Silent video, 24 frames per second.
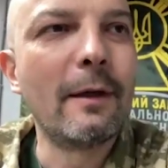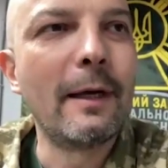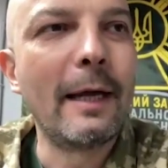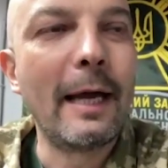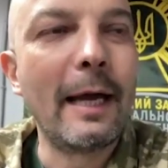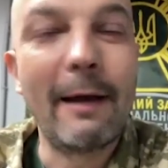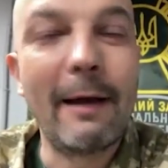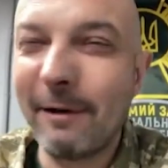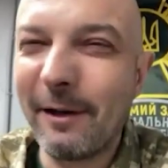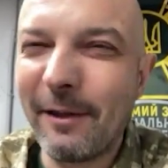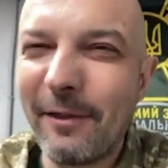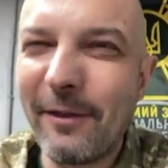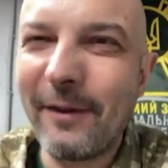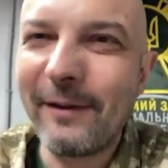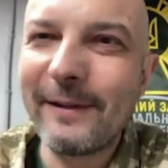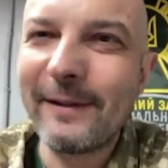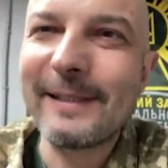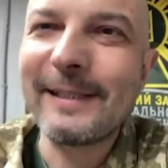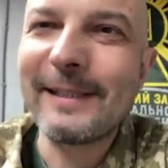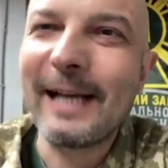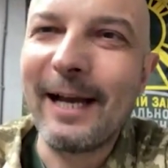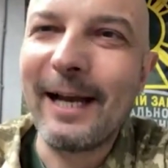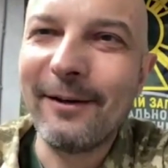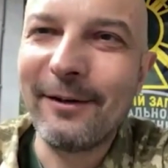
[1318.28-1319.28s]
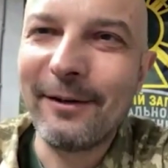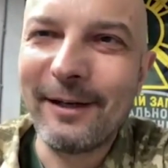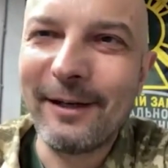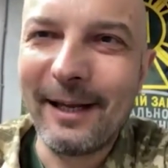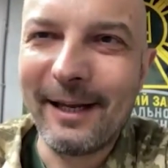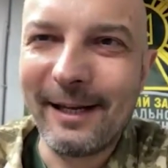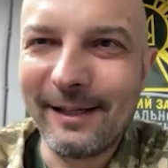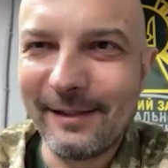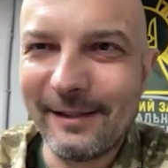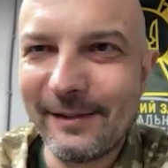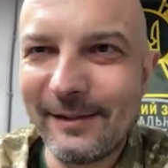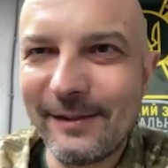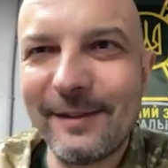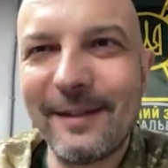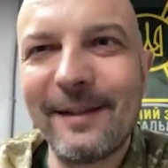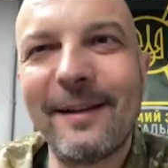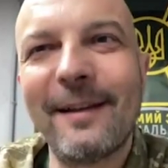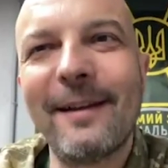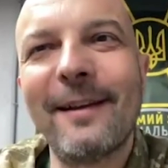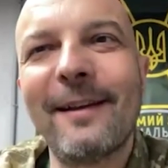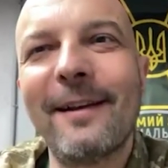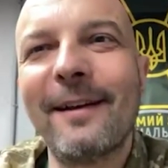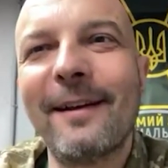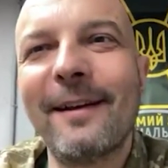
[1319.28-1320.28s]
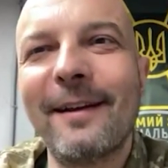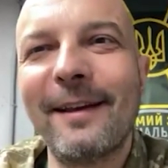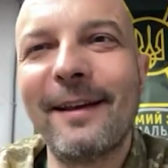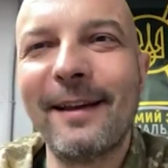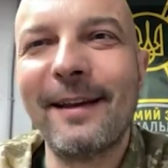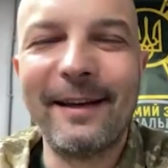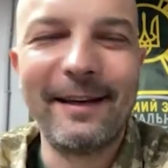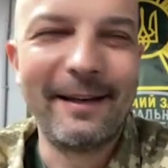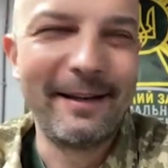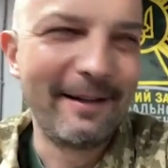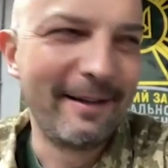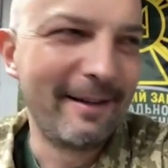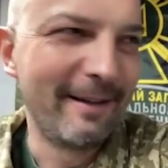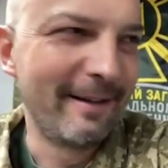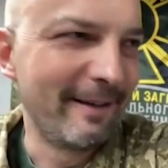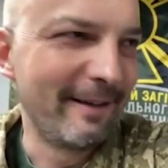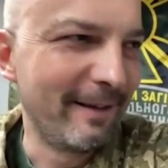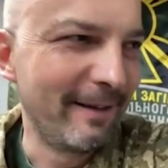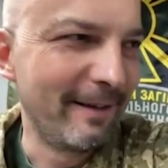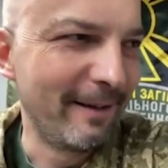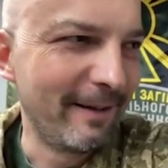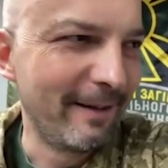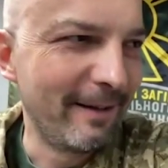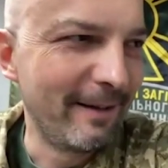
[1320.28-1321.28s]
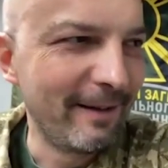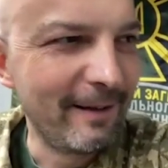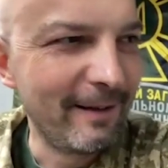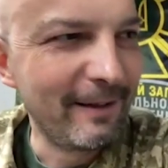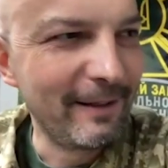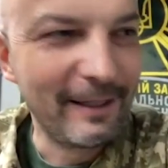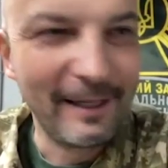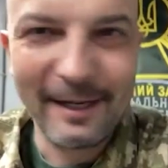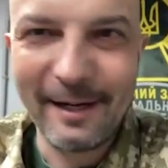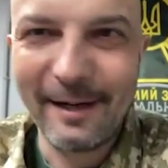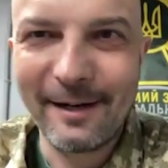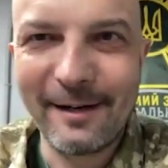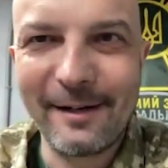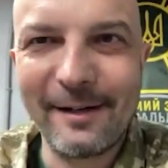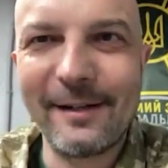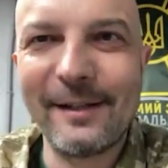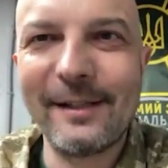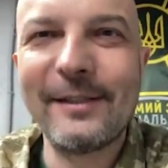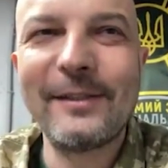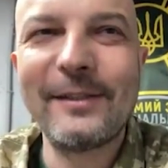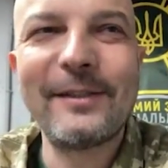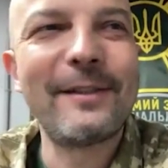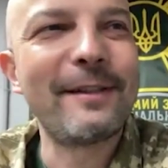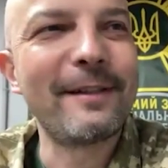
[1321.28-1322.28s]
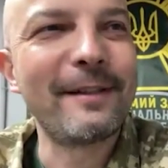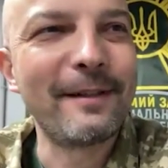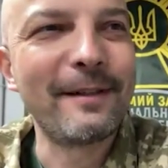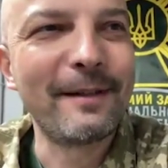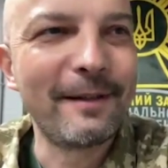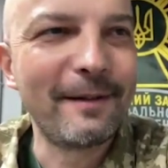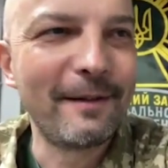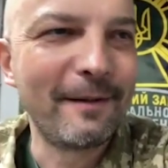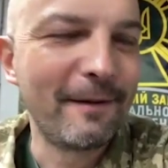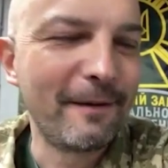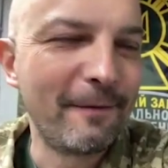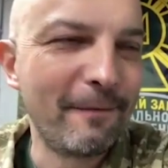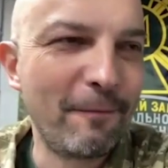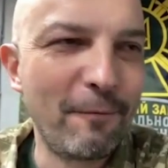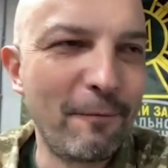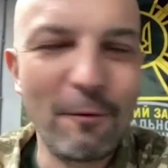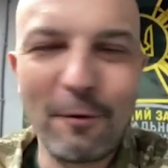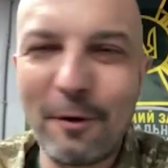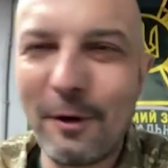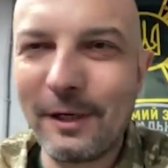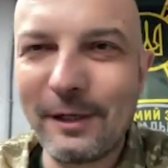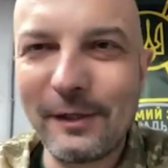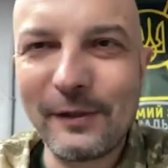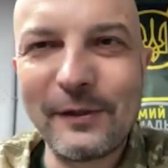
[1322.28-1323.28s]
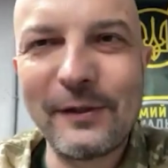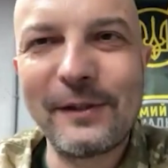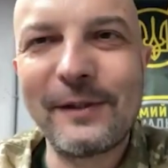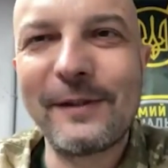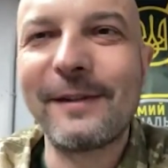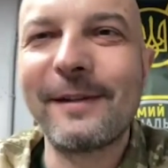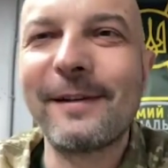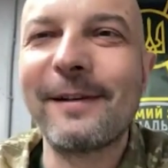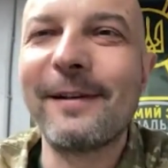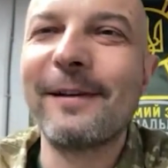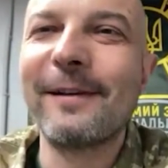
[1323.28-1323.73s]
every Saturdays uh, in uh, nearest uh, forest